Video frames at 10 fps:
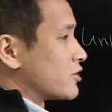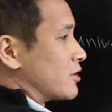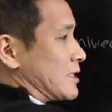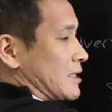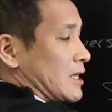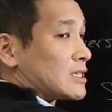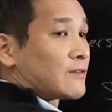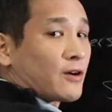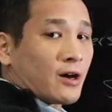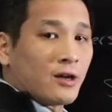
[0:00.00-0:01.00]
is
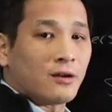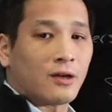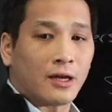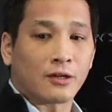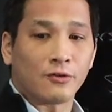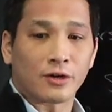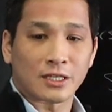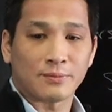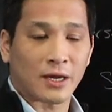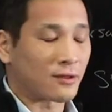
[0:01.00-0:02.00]
satisfied, and you would
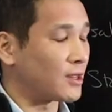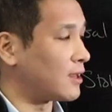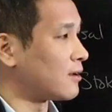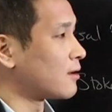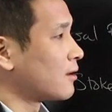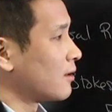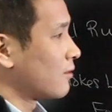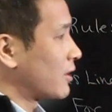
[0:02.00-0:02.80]
expect then that